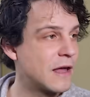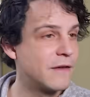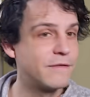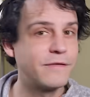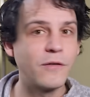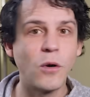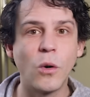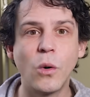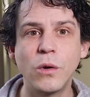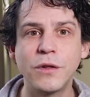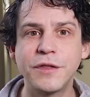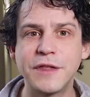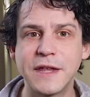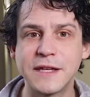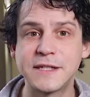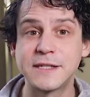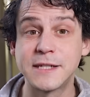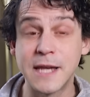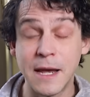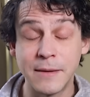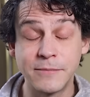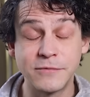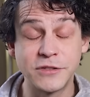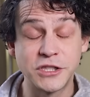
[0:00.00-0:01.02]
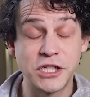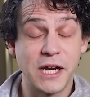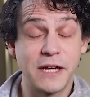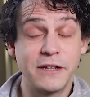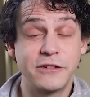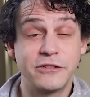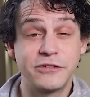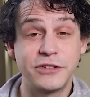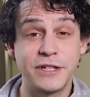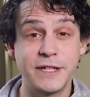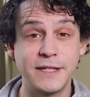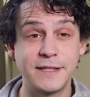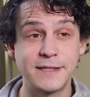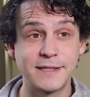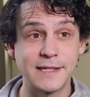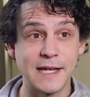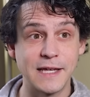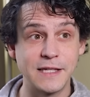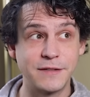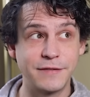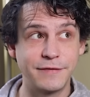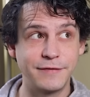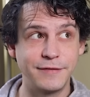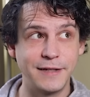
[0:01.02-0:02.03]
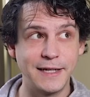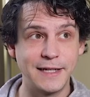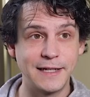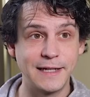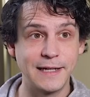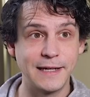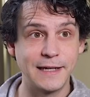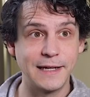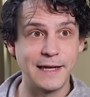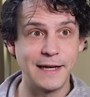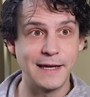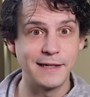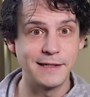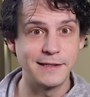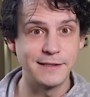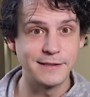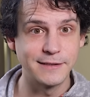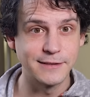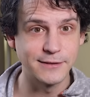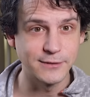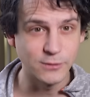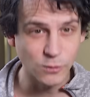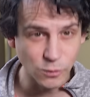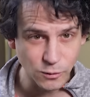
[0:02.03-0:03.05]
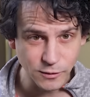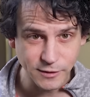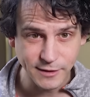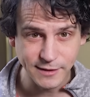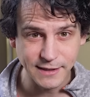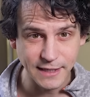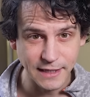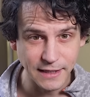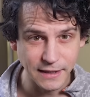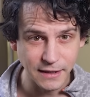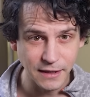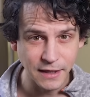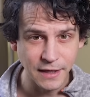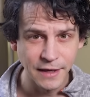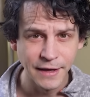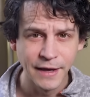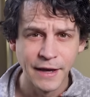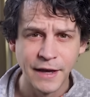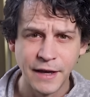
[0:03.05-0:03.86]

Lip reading: if all this temperature increase is feeling exhausting,